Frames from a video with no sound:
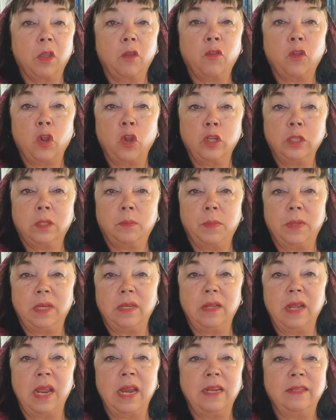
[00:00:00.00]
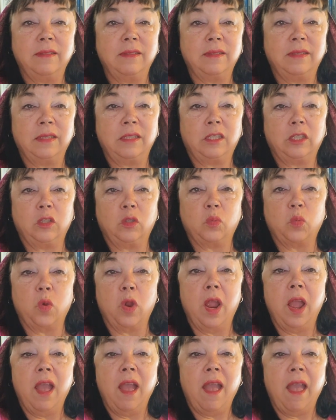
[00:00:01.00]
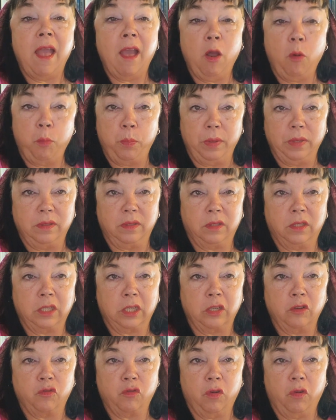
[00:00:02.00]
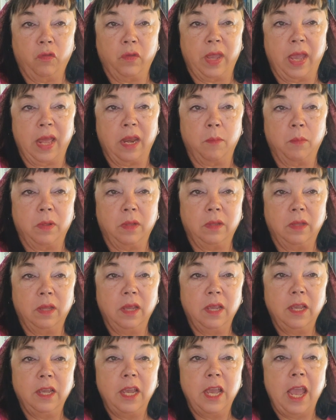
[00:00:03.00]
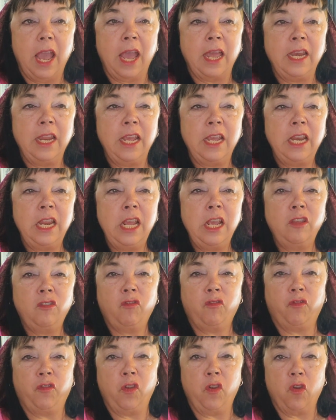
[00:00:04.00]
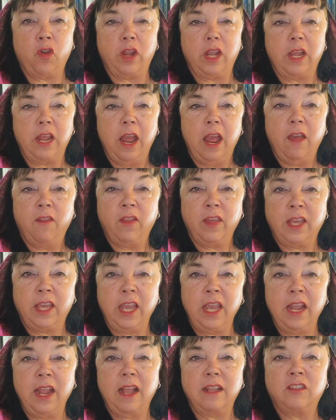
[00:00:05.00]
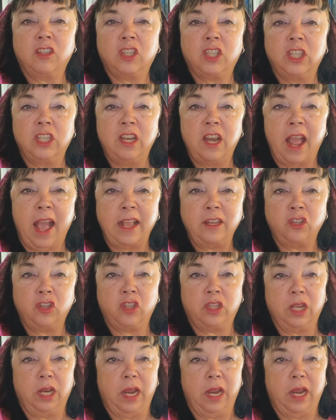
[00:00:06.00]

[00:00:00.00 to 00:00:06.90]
The herdsman and his assistants were helpless to control the animal, and in his fury the king snatched the